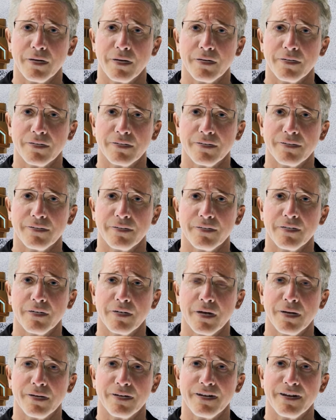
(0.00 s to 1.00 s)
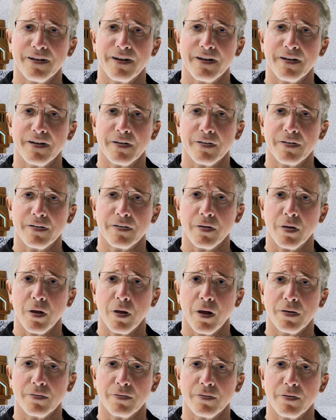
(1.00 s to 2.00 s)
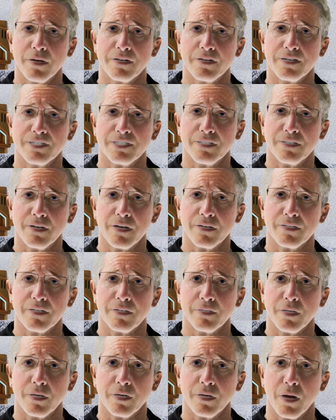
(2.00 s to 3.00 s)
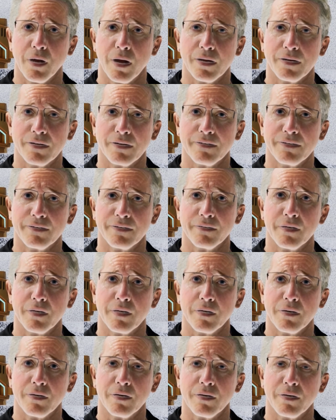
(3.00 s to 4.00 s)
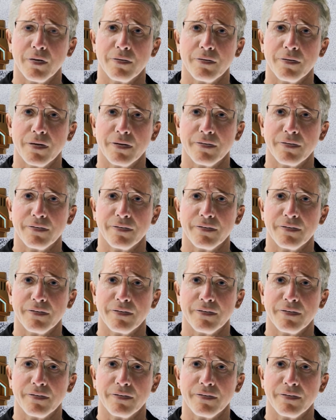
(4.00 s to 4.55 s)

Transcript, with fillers: the commons, it's about care and long term stewardship of wealth for mutual